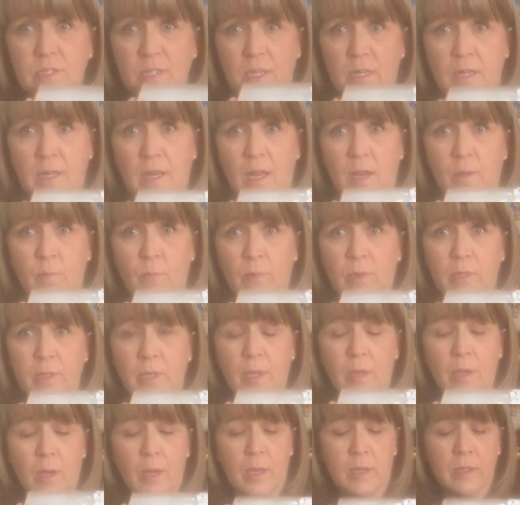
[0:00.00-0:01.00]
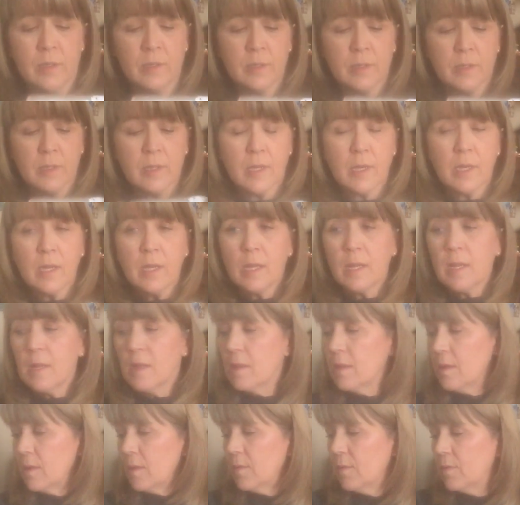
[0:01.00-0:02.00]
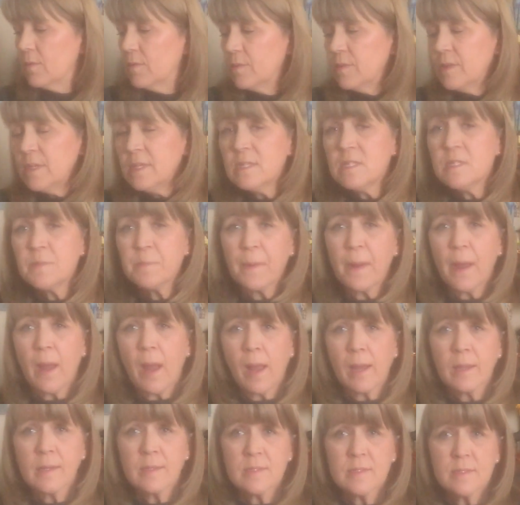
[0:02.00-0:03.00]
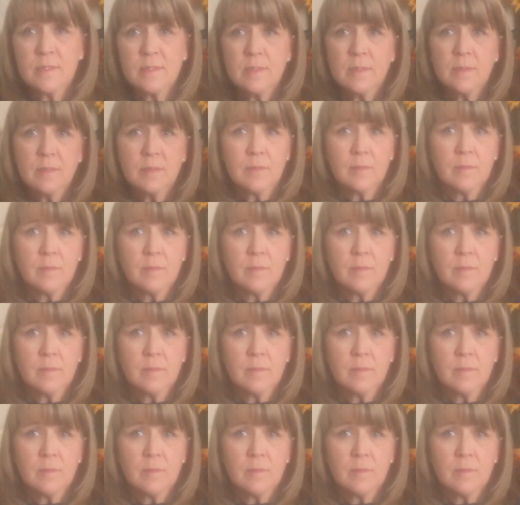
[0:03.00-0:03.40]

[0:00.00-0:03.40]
that I'm working on. This box